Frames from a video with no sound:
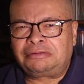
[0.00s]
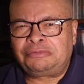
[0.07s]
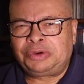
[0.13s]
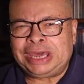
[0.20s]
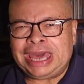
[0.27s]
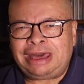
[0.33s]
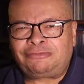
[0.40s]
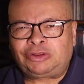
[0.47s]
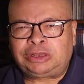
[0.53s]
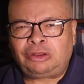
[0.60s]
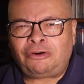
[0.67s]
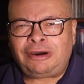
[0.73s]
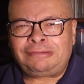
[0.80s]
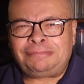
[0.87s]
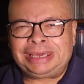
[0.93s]
We have
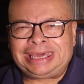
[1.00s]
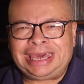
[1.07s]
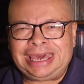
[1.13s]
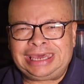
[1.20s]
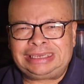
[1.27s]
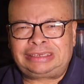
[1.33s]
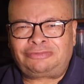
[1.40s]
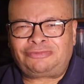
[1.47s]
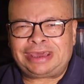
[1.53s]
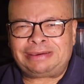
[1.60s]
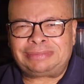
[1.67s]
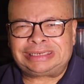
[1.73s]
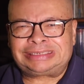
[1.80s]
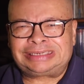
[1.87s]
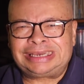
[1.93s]
Claude McKay's
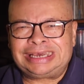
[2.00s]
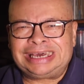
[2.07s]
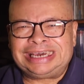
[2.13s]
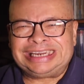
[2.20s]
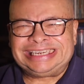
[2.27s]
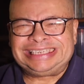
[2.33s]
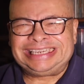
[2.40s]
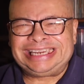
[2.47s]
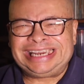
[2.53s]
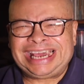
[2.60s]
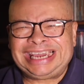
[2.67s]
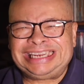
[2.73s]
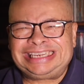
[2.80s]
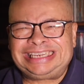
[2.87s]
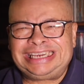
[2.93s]
famous
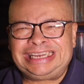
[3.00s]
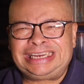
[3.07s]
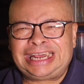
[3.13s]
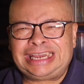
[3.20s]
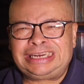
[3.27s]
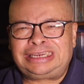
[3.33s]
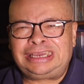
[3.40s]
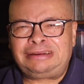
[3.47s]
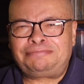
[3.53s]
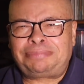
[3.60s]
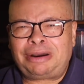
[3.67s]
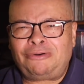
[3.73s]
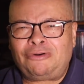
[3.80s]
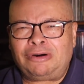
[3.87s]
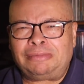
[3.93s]
1919
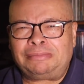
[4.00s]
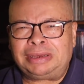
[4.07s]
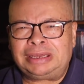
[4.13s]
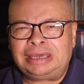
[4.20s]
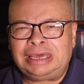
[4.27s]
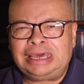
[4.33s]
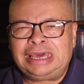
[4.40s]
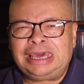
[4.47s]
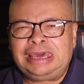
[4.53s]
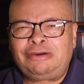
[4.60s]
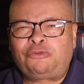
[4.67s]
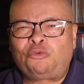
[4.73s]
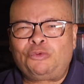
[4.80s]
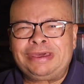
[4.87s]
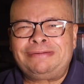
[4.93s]
poem,
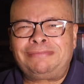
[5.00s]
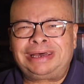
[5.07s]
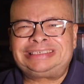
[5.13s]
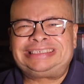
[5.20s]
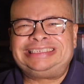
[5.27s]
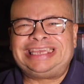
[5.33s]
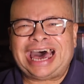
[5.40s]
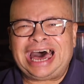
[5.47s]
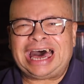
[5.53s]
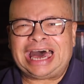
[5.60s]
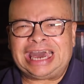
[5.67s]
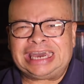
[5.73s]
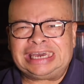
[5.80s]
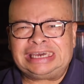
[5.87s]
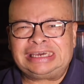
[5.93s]
If We Must
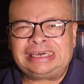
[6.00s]
Die.